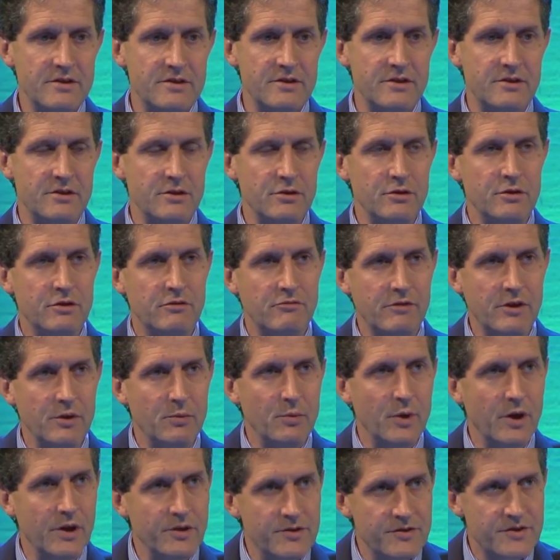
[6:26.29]
the 2-degree
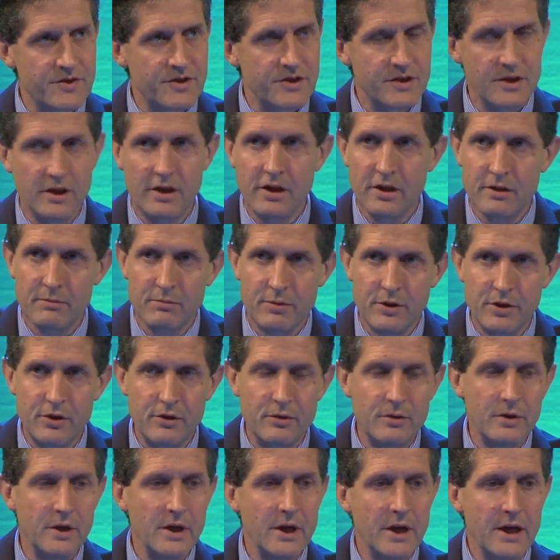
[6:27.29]
ones, the dark blue,